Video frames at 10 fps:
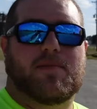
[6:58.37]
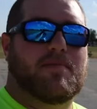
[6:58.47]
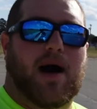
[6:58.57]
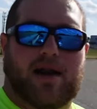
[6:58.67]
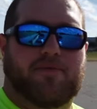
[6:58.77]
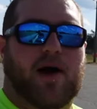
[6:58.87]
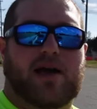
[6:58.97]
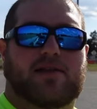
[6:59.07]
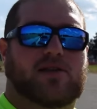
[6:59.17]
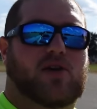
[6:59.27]
to be
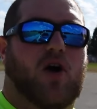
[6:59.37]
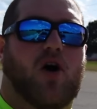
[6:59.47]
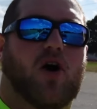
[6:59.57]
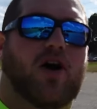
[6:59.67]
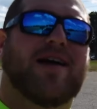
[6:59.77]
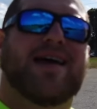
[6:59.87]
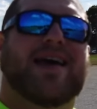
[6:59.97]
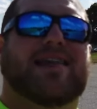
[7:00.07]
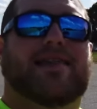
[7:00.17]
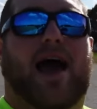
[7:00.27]
modifying this car.
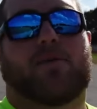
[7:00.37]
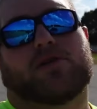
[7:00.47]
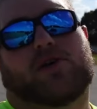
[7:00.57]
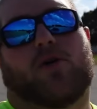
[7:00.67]
That was